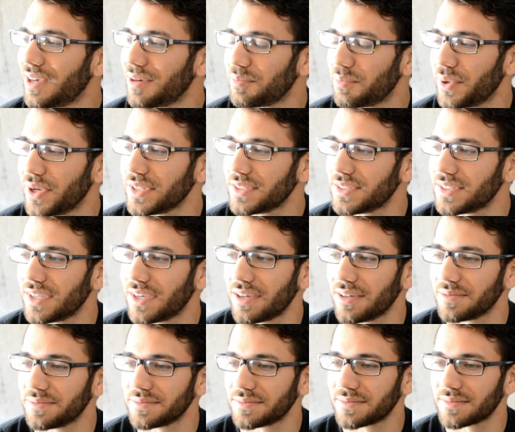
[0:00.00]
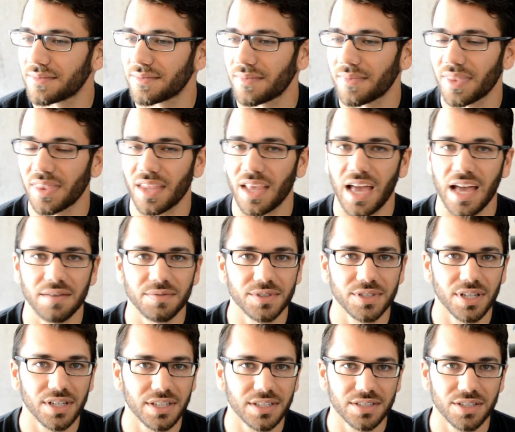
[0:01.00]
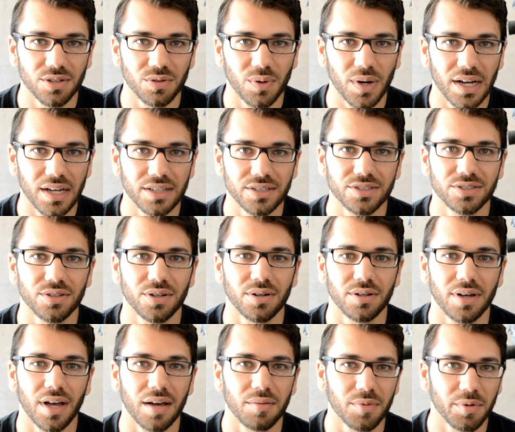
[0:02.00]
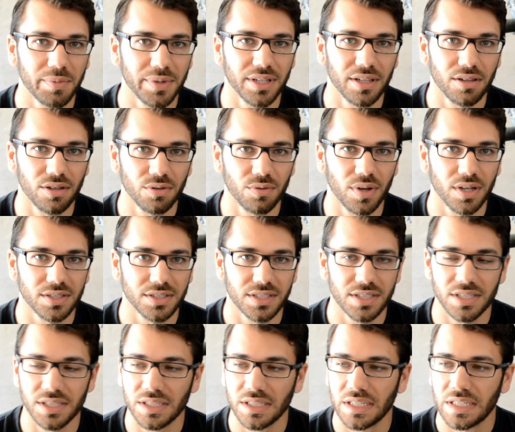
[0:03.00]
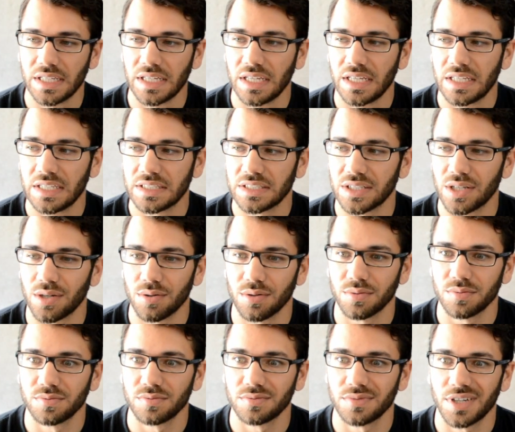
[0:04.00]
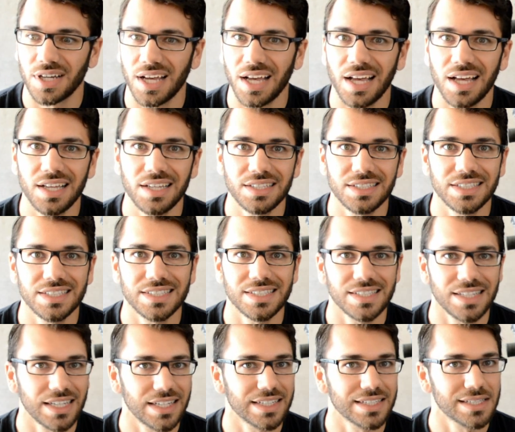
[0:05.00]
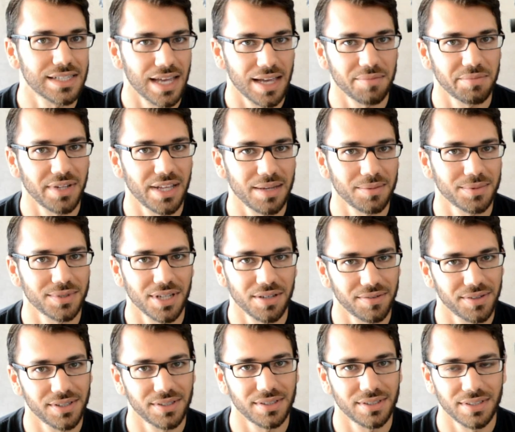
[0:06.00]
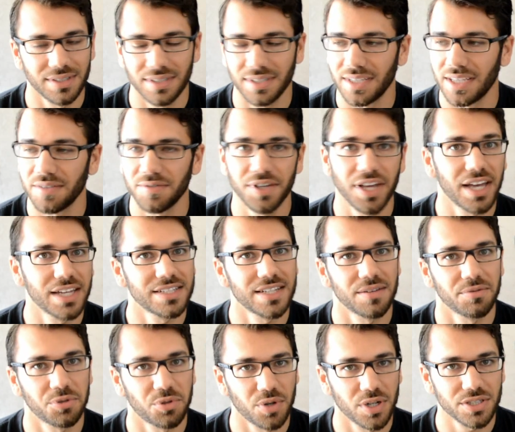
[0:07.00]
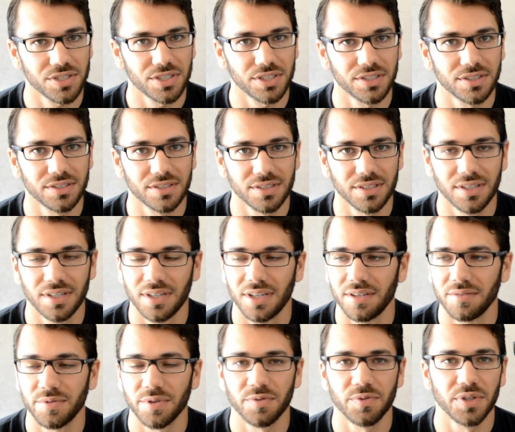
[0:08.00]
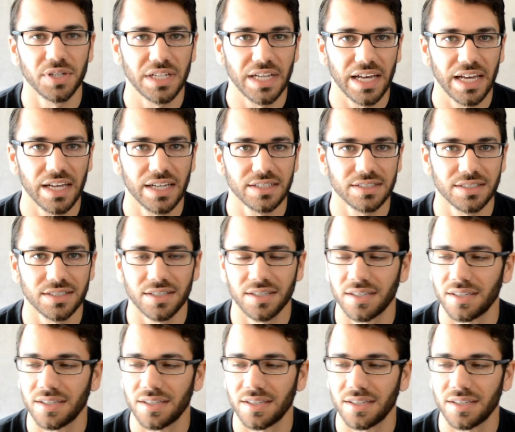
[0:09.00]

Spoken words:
But I haven't done this in a while, so I'm gonna be a little rusty. So I'll just take a time lapse of it. If you guys have questions, feel free to ask.